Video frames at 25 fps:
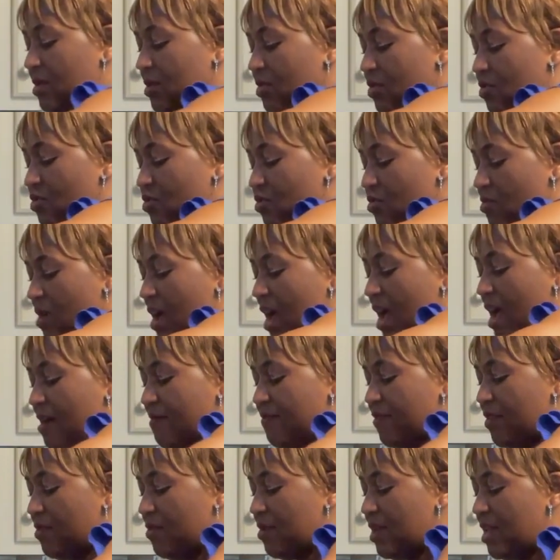You should have
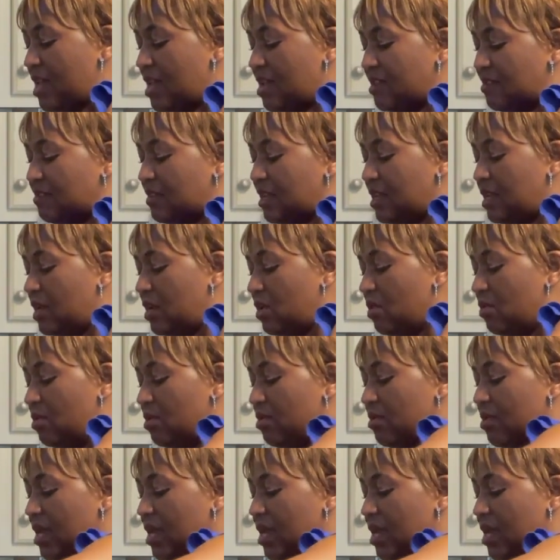your heat in low